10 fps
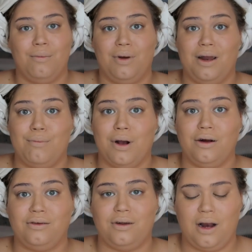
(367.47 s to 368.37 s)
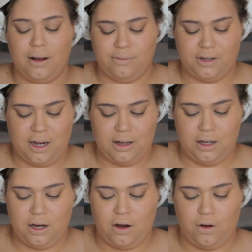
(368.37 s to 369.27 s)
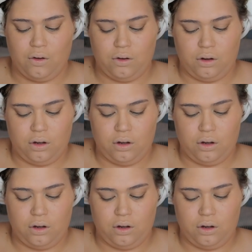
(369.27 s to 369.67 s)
but in person, I'm telling y'all,